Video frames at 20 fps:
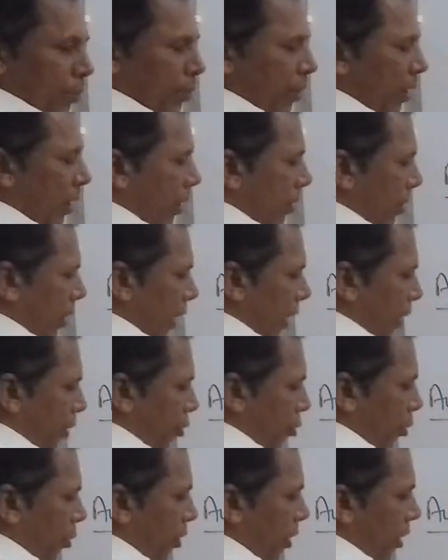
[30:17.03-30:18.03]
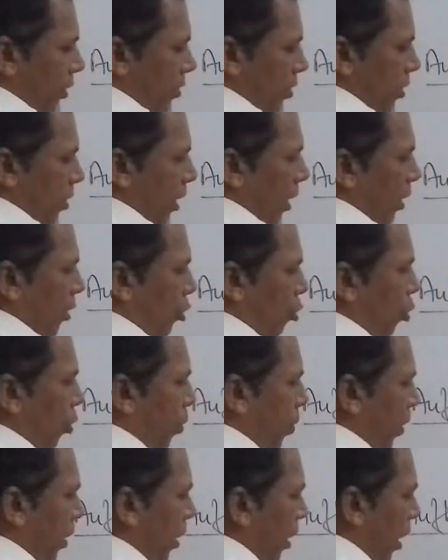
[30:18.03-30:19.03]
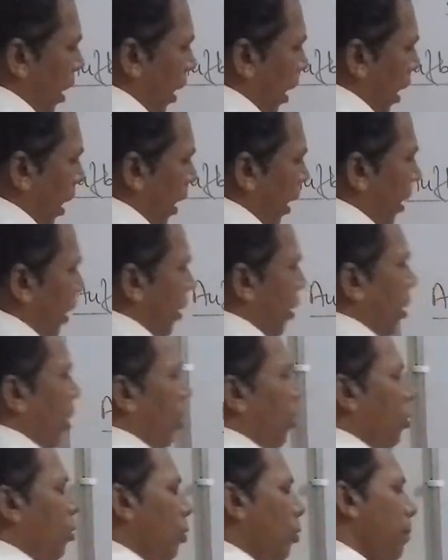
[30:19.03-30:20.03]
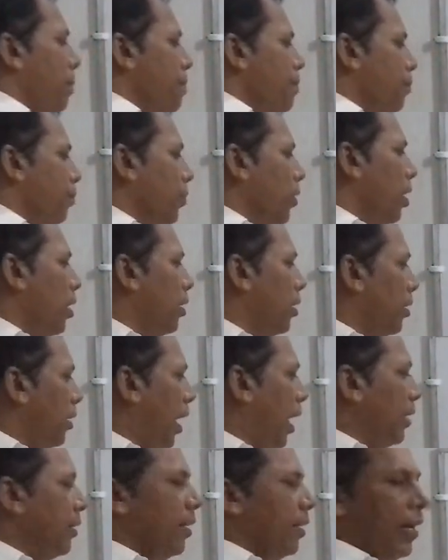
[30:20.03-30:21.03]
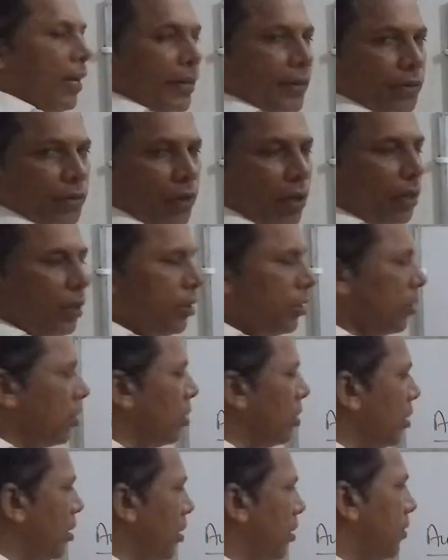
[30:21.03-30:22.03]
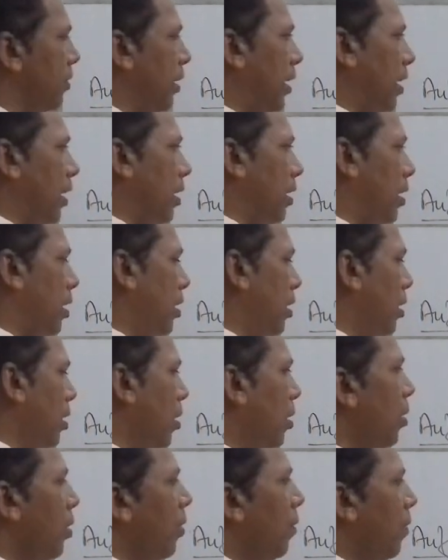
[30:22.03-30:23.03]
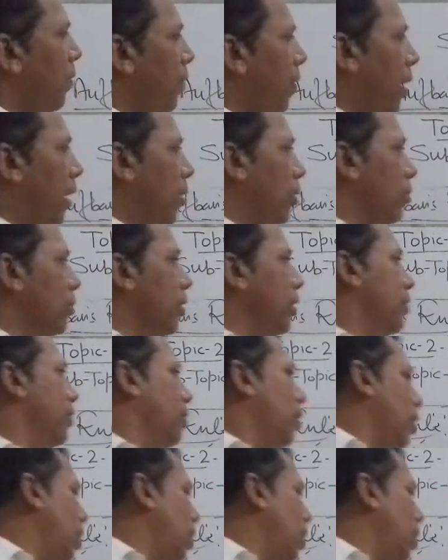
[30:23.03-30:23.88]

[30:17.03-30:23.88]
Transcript: is filled, then 2s, then 2p, and now 9 electron in third cell. Follow this